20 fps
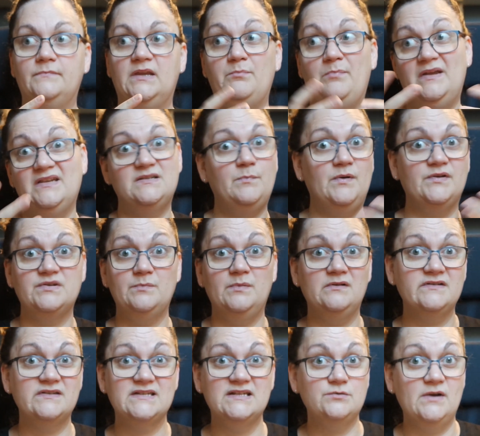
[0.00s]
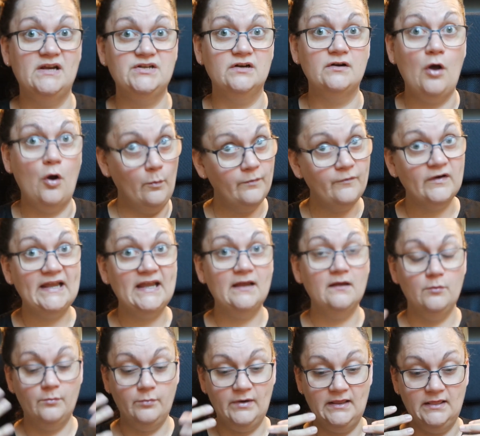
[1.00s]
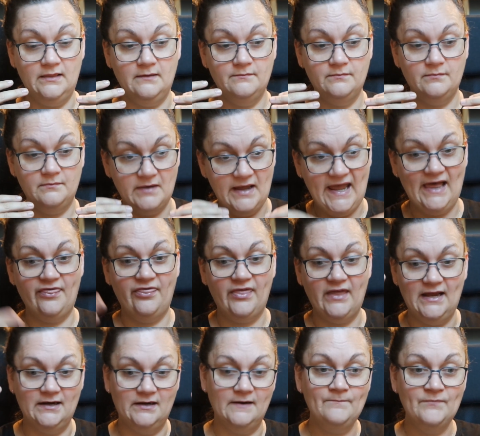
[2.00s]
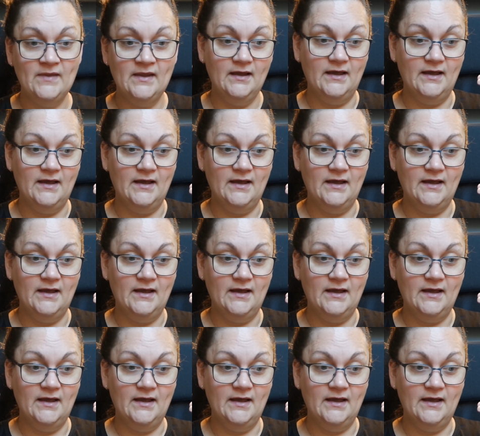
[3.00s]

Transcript: the best possible situation, hopefully with health and